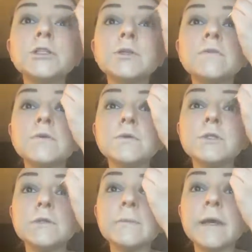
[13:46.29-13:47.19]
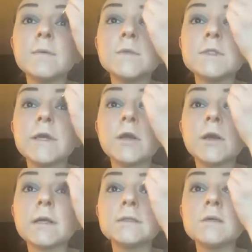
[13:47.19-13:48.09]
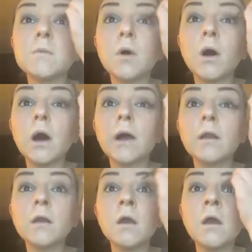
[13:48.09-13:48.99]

so if you do make a mistake or get some on